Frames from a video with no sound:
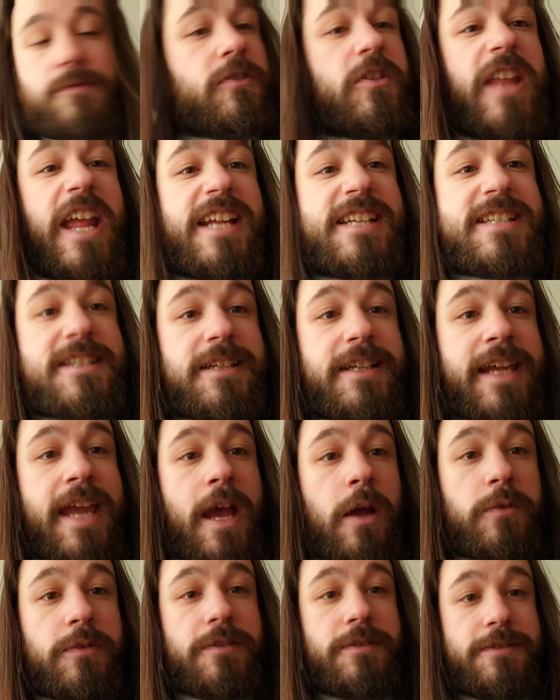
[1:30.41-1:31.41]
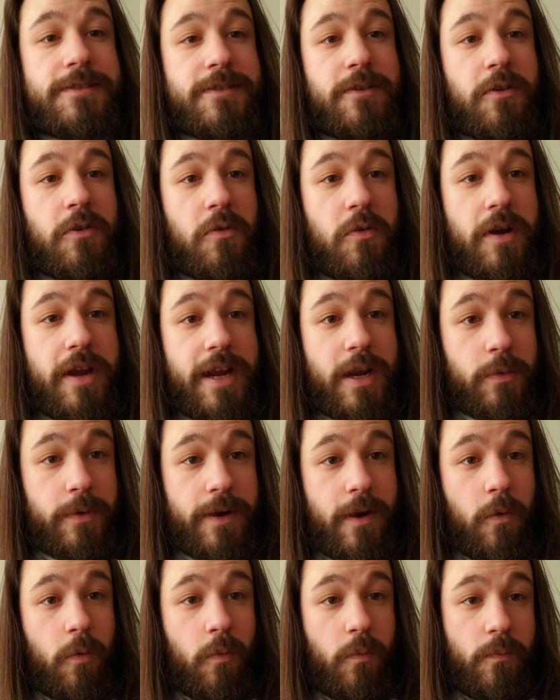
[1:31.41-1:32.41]
they still count. So here we
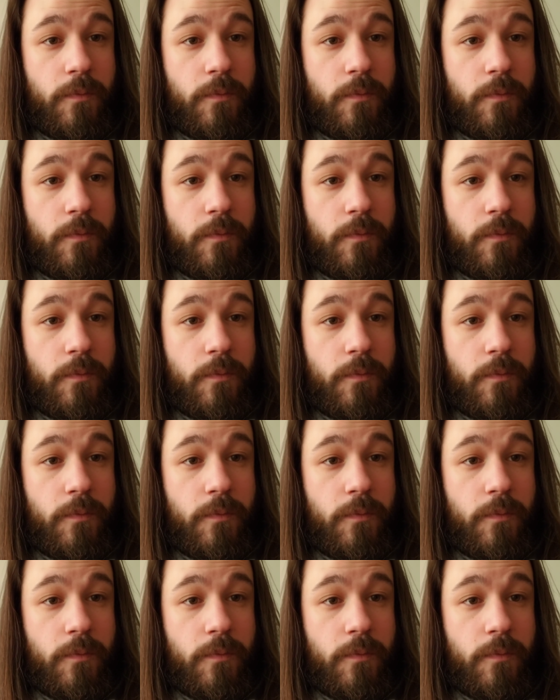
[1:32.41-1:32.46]
go.